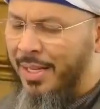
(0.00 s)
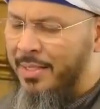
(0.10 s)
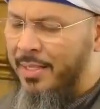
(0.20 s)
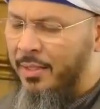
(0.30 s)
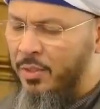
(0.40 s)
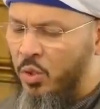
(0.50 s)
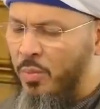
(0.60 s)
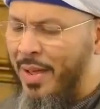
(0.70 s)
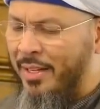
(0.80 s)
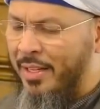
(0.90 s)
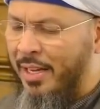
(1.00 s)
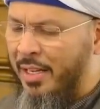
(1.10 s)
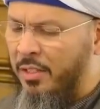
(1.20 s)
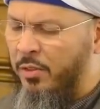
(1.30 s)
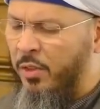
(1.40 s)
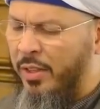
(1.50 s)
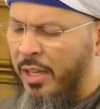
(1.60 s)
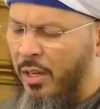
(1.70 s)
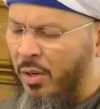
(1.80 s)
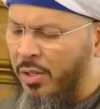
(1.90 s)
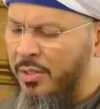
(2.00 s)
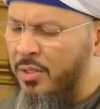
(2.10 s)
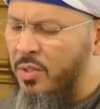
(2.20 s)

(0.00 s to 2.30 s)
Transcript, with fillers: blessing to mankind for their Lord